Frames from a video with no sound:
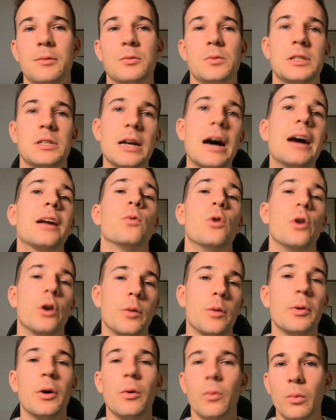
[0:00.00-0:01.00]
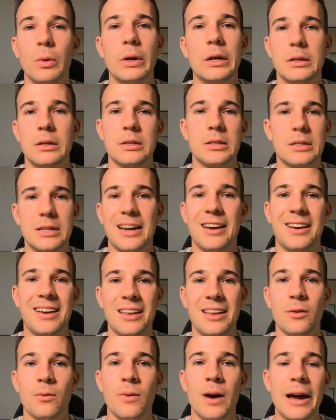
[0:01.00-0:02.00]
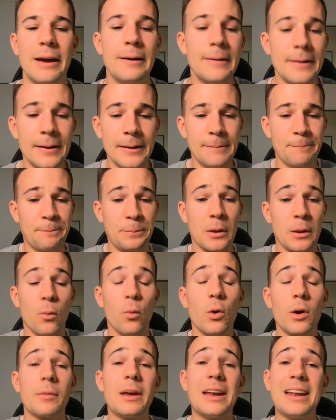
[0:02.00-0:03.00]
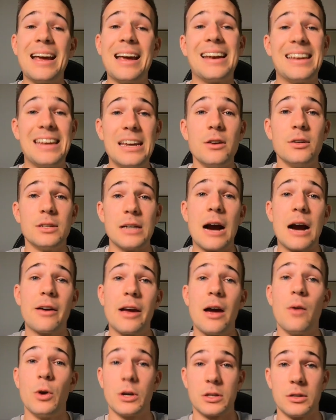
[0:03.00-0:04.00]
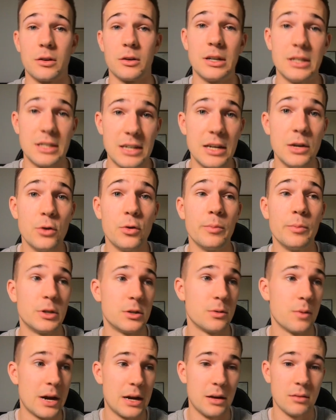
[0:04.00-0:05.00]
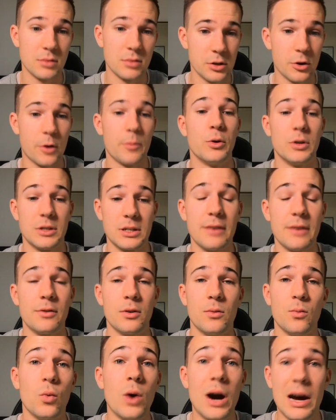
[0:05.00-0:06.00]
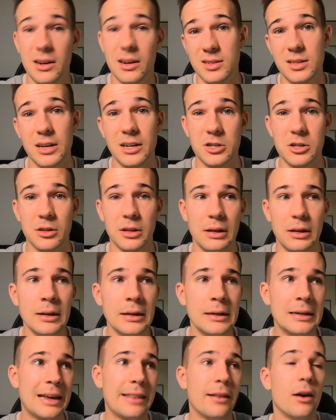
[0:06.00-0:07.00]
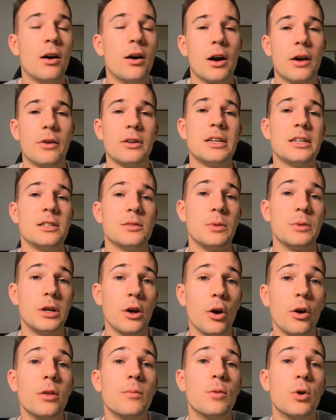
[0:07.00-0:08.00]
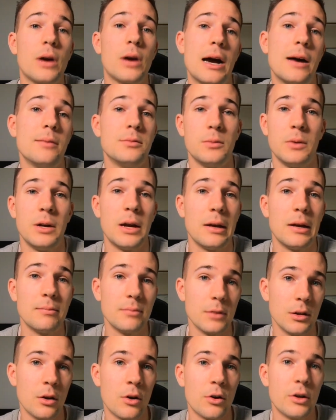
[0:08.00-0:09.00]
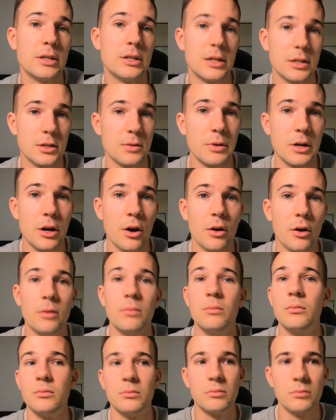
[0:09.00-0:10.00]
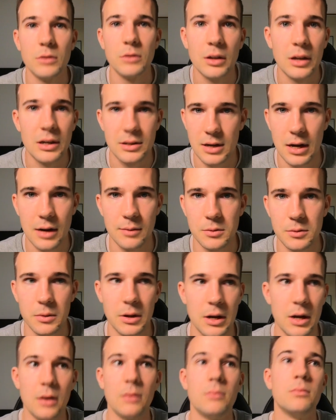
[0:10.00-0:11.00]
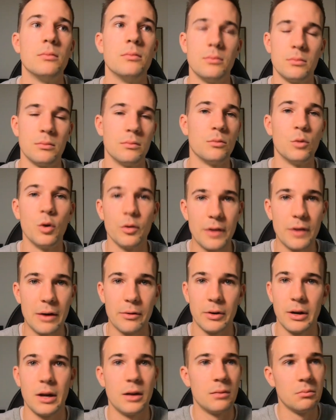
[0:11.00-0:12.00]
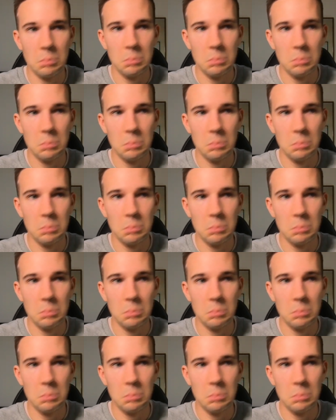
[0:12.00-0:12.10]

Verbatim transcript: We're starting to work, but we can sustain it either way. What I'm getting at here is RER works on a continuum between 0.7 and 1, essentially. And the higher intensity we go, the more carbs we need. The lower intensity we go, the less carbs we need, more fat we need.